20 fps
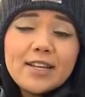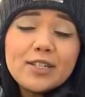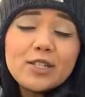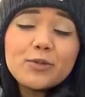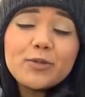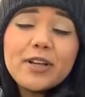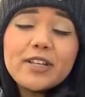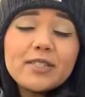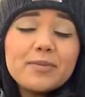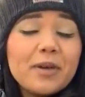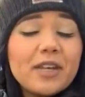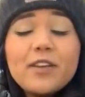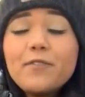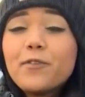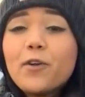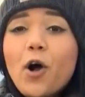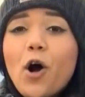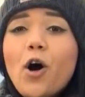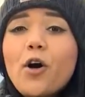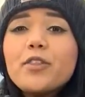to raise money
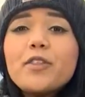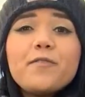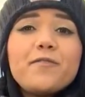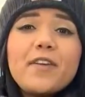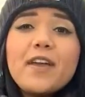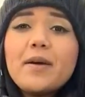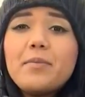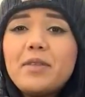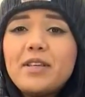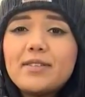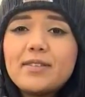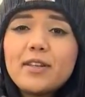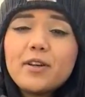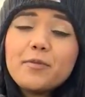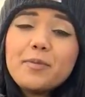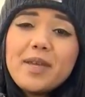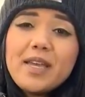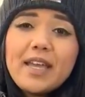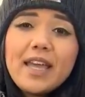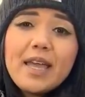for all the families that
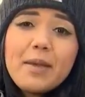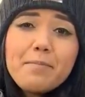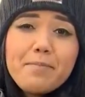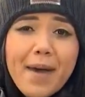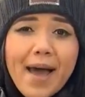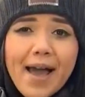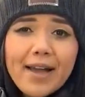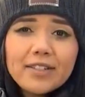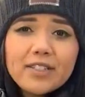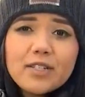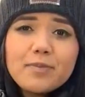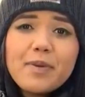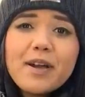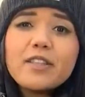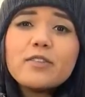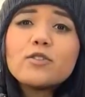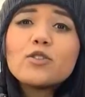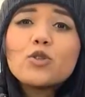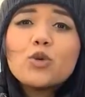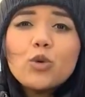are being impacted
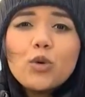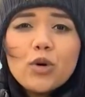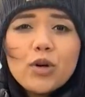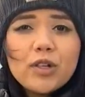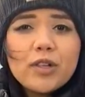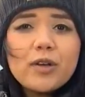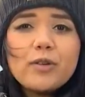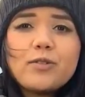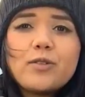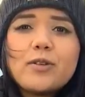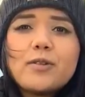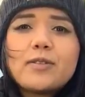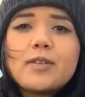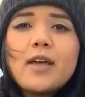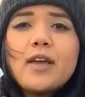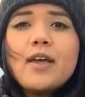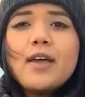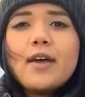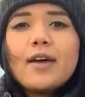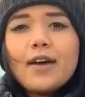by the school closures
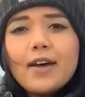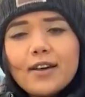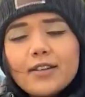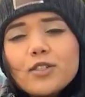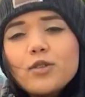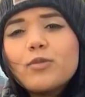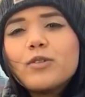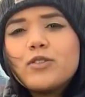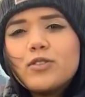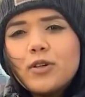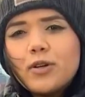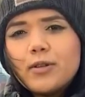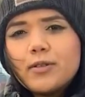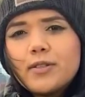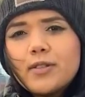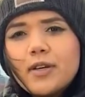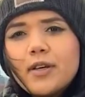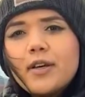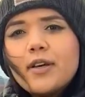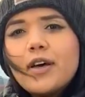as a
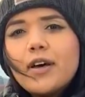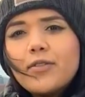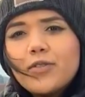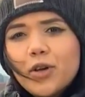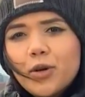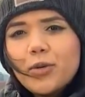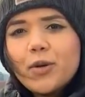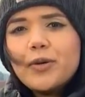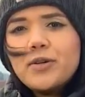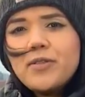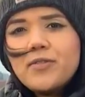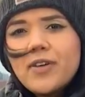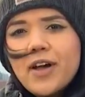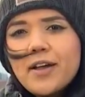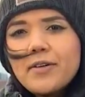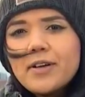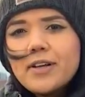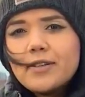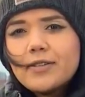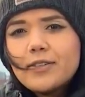result of
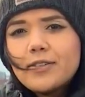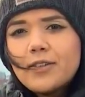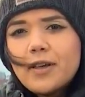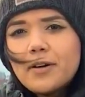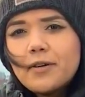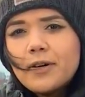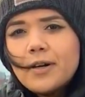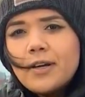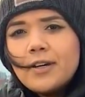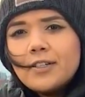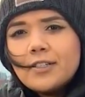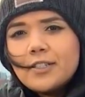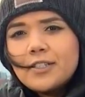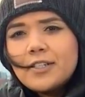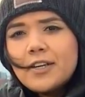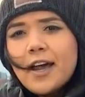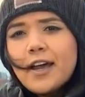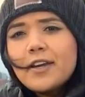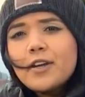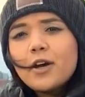coronavirus. So
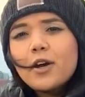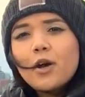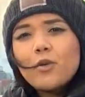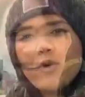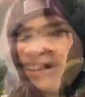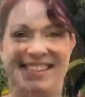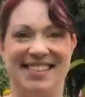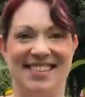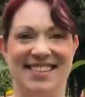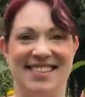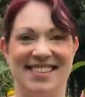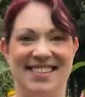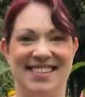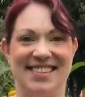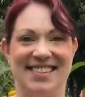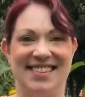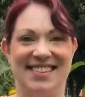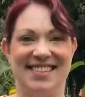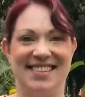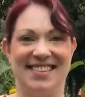Schneider, a woman in her
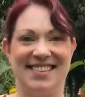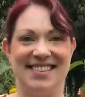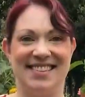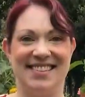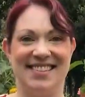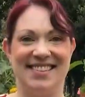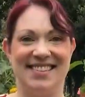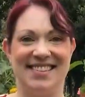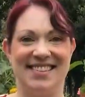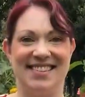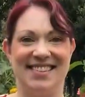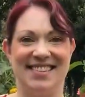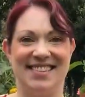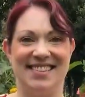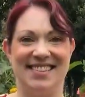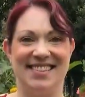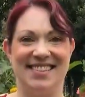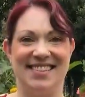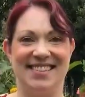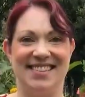30s, was
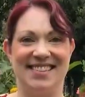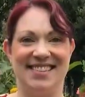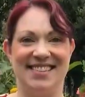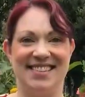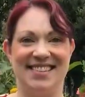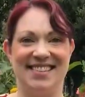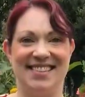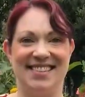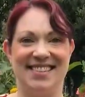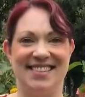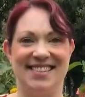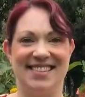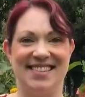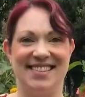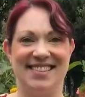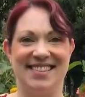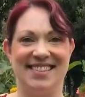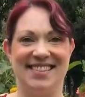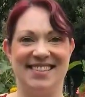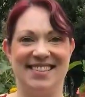actually at a cocktail
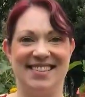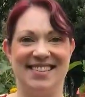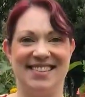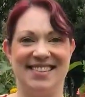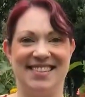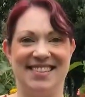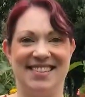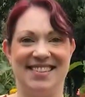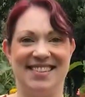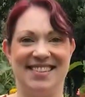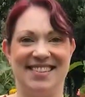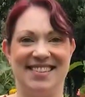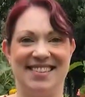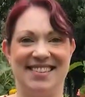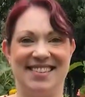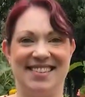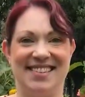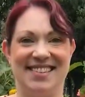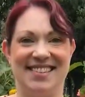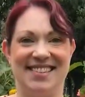party uh, late
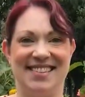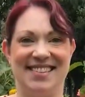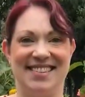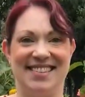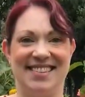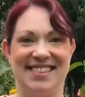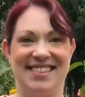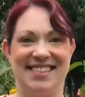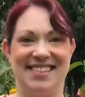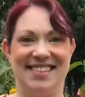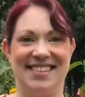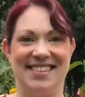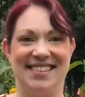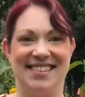February with some